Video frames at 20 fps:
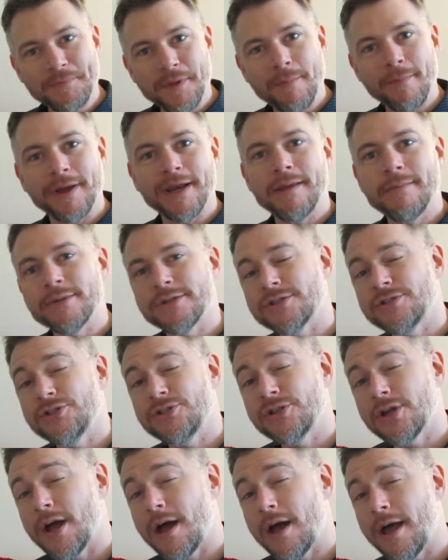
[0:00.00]
My name is
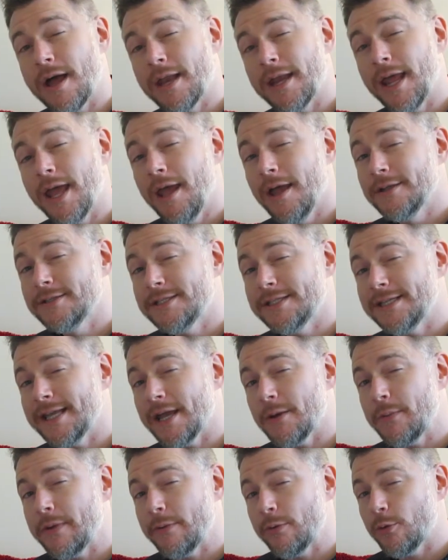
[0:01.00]
John.
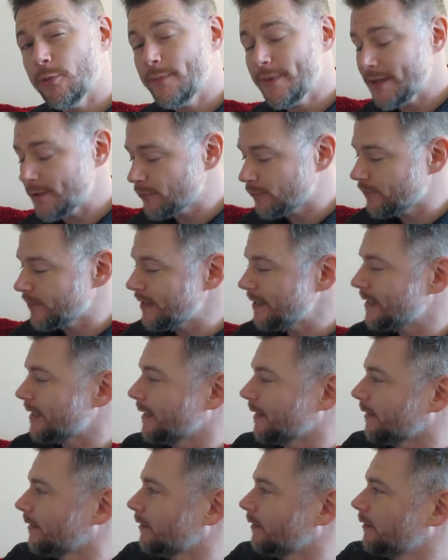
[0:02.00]
Today we will be
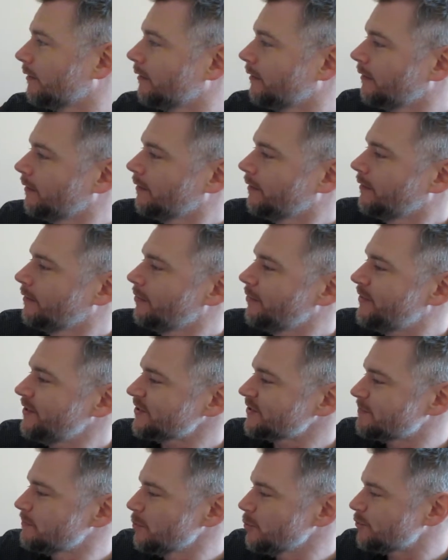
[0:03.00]
reading
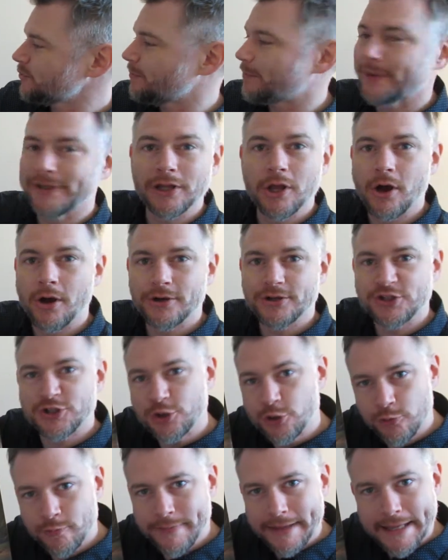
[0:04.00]
This Moose Belongs
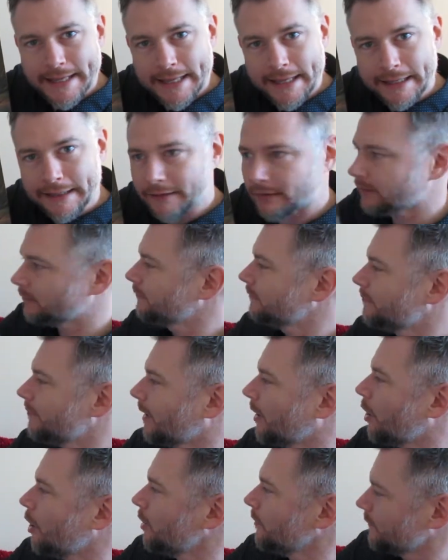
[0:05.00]
to Me
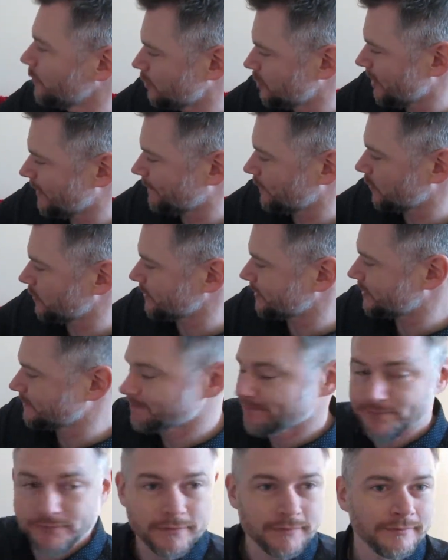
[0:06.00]
by Oliver Jeffers.
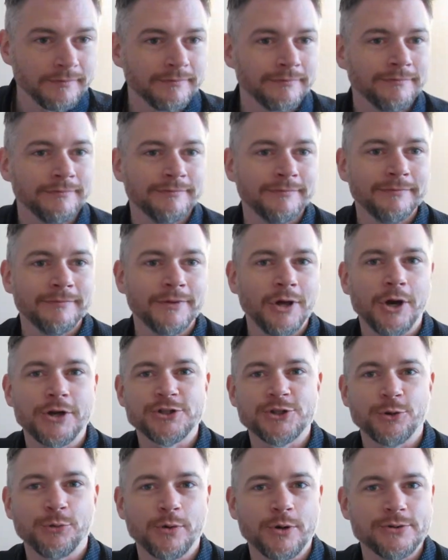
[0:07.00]

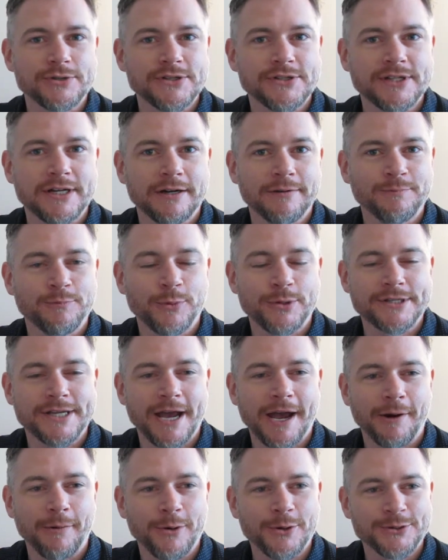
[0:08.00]
Also, Rose is here. Want to say
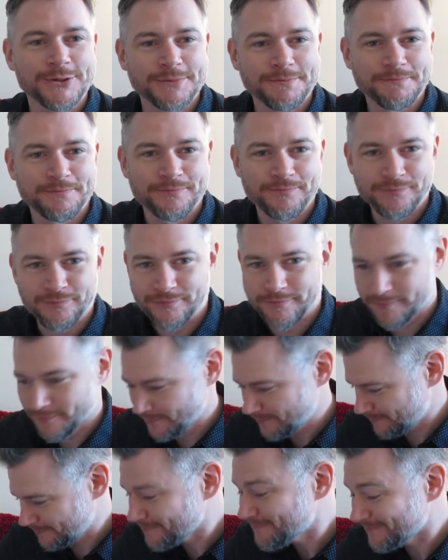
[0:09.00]
hi, Rose?
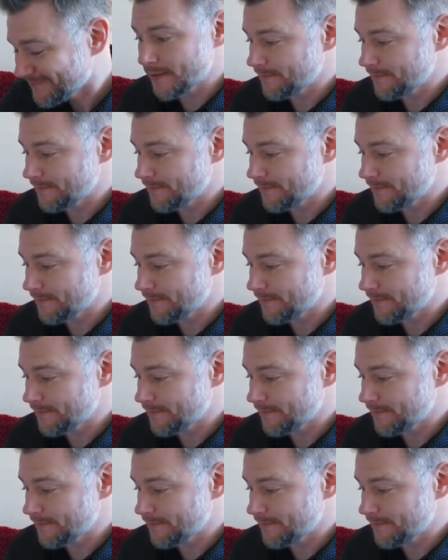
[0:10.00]
Hi.